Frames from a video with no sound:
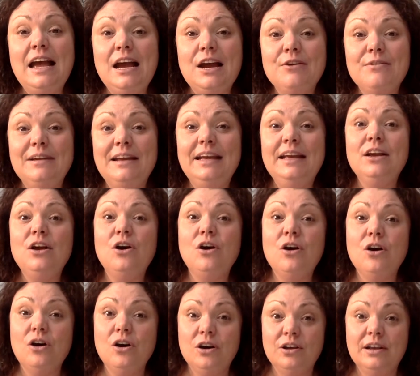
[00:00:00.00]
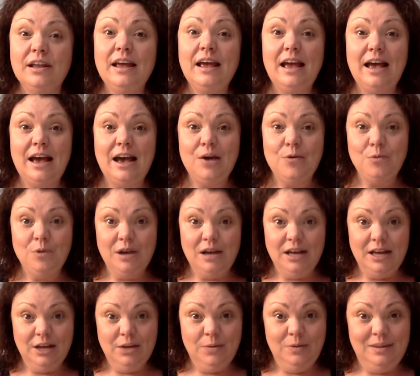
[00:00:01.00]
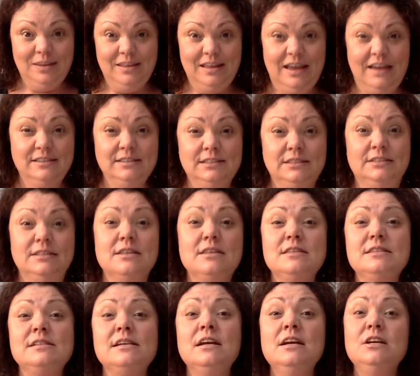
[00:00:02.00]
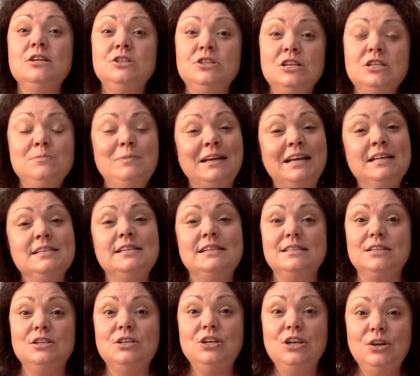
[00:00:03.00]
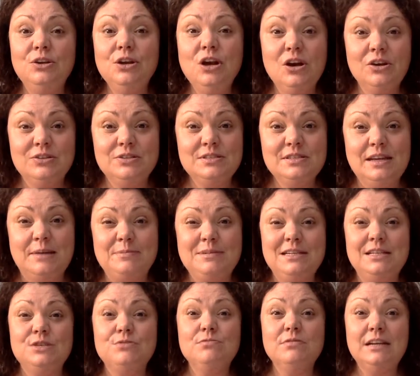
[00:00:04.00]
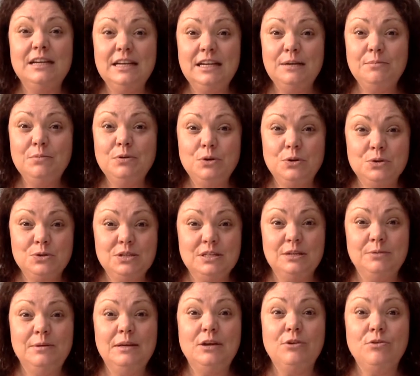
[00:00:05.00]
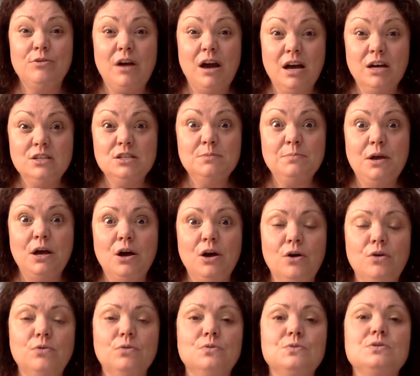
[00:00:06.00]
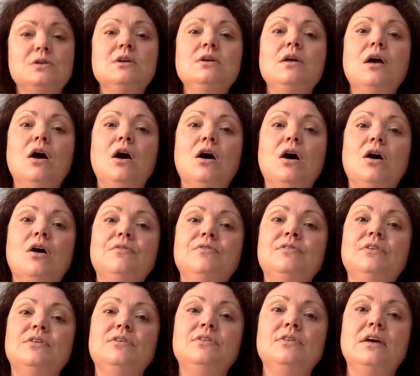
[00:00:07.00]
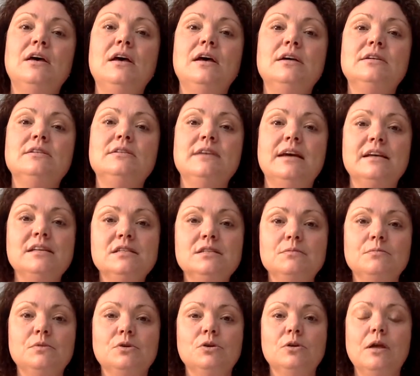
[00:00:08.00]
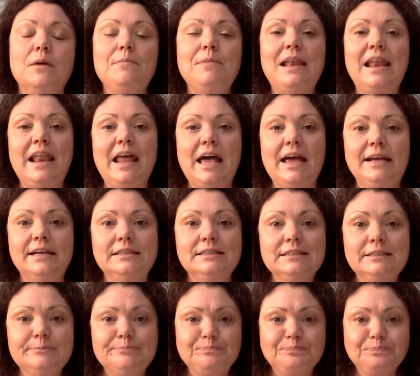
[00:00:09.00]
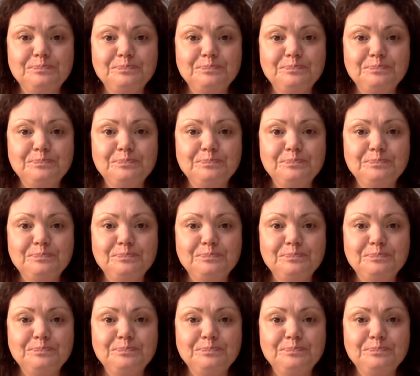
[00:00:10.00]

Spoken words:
carrying on our work with thousandths just because it's a new concept and it's really important that we grasp hold of the third decimal place.